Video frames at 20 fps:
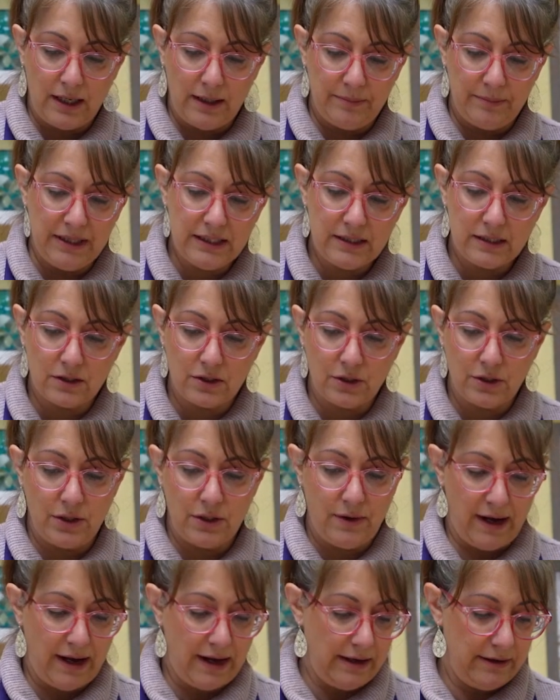pizza dough
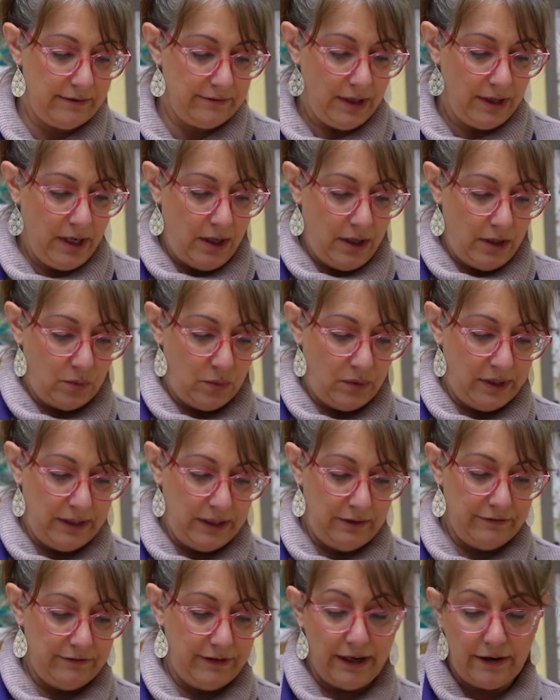you have
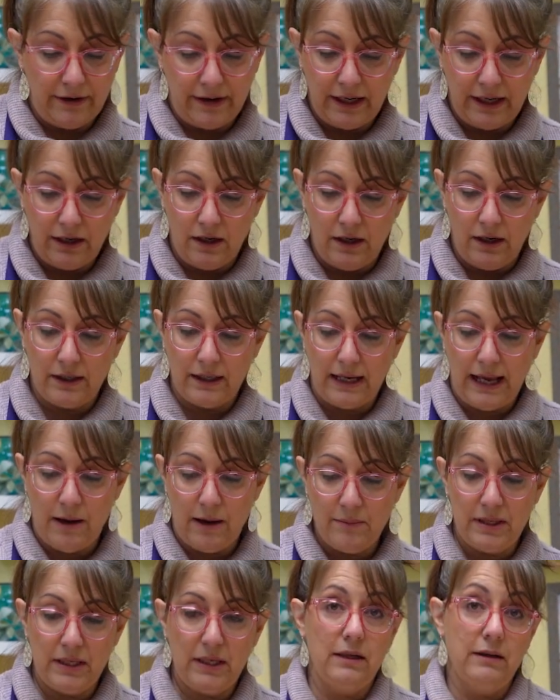will vary on
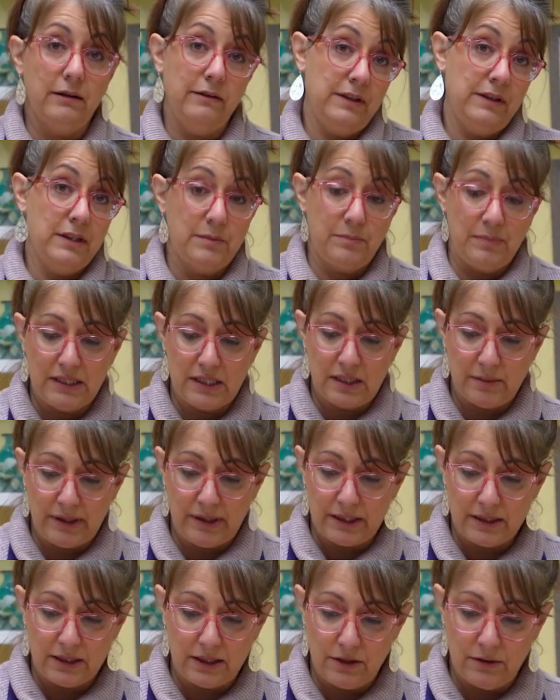how many of these pizza
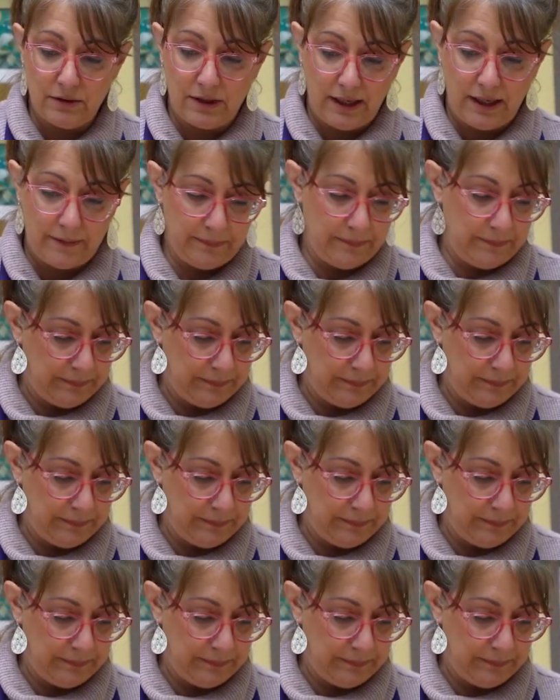bites that you get.